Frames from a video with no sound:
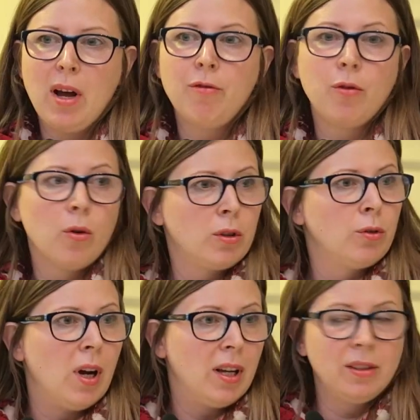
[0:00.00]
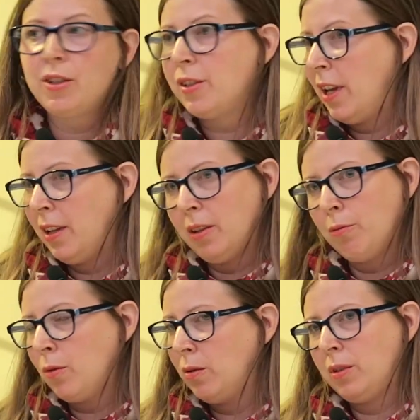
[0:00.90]
my floor to others, and
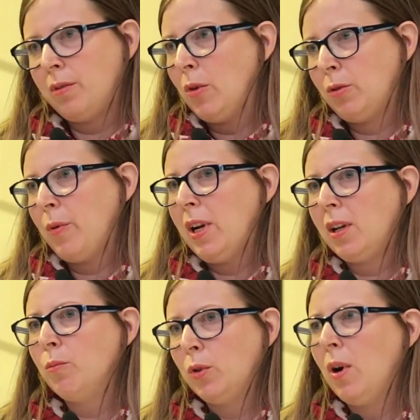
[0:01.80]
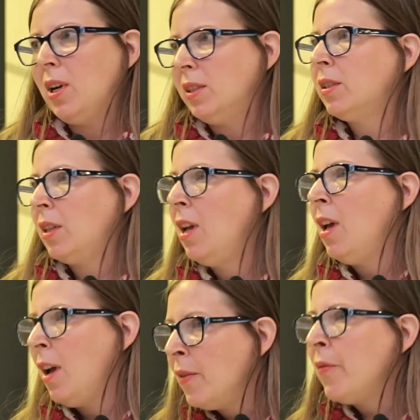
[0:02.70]
of course, most welcome to ask,
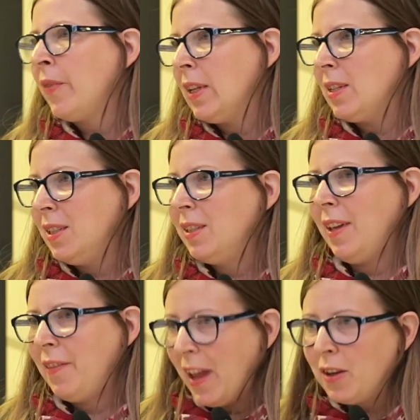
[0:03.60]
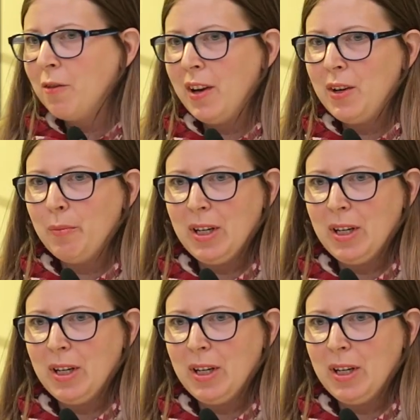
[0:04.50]
as I said. Thank you very